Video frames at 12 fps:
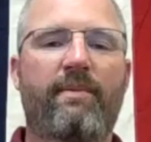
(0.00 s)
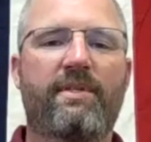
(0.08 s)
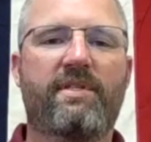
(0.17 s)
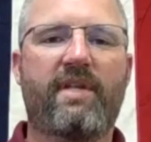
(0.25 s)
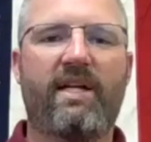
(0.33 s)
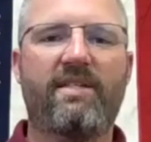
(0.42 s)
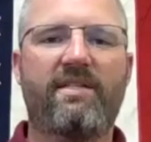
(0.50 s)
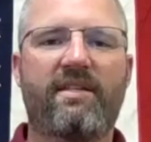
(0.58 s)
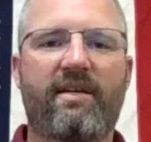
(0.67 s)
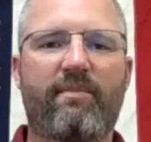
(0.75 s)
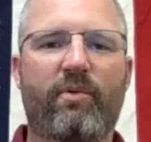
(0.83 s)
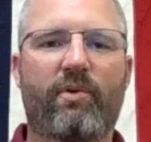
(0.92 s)
is Tyson
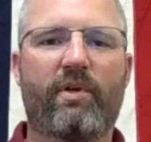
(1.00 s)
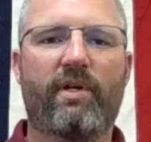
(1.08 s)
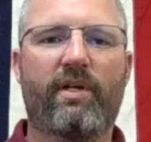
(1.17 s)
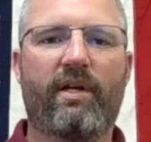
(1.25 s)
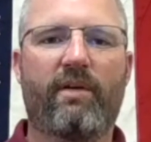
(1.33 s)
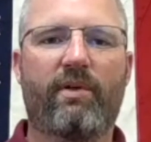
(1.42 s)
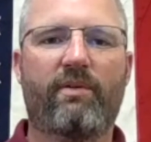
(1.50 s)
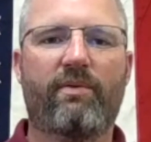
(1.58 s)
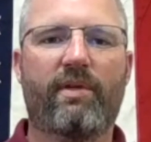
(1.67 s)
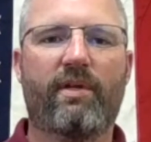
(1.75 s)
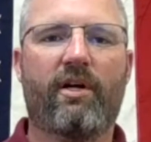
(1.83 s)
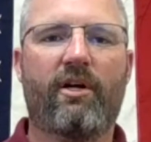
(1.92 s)
Emborg, and I worked
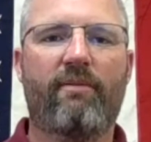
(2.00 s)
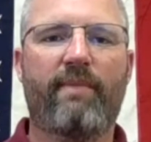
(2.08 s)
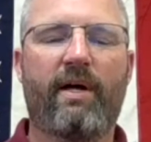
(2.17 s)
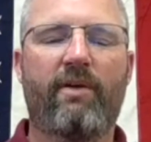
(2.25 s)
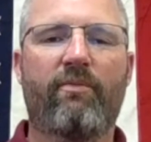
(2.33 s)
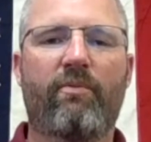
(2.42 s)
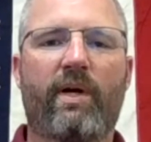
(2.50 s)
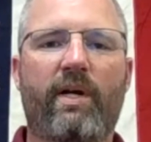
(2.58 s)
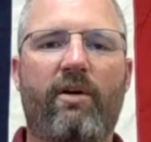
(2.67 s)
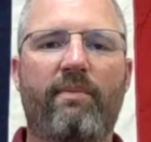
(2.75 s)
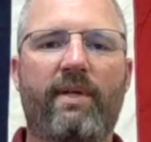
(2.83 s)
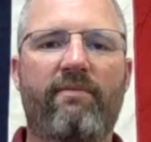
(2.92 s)
with the Heart Mountain
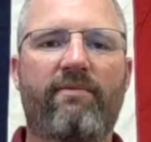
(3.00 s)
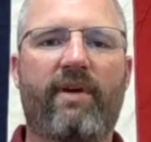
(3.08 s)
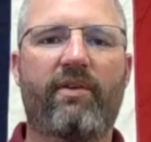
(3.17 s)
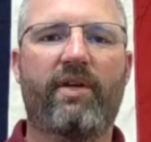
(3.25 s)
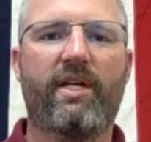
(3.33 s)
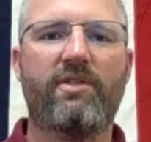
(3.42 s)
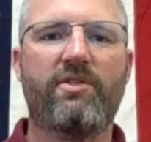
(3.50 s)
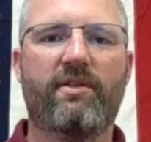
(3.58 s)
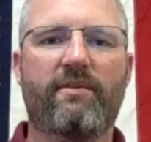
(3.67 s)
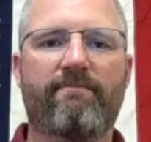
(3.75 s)
Wyoming Foundation.